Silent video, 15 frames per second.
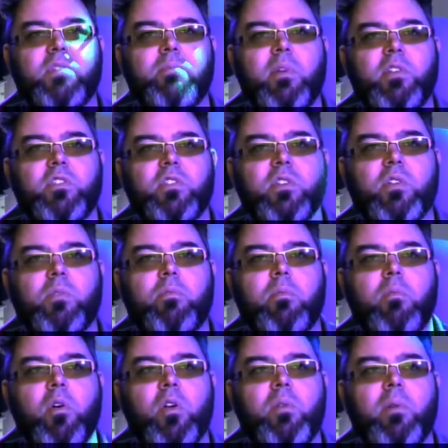mentioned or
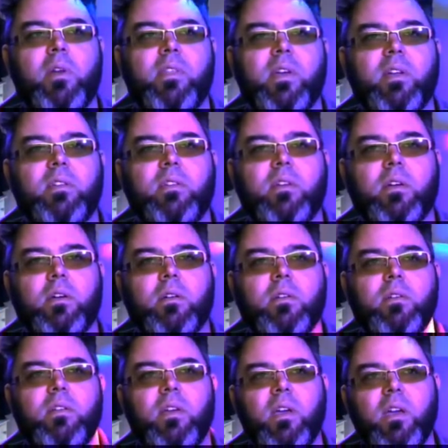promoted by the ATN
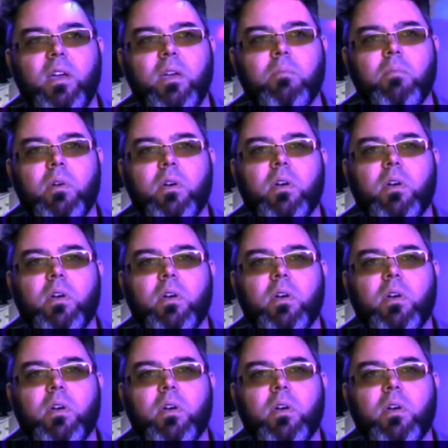team.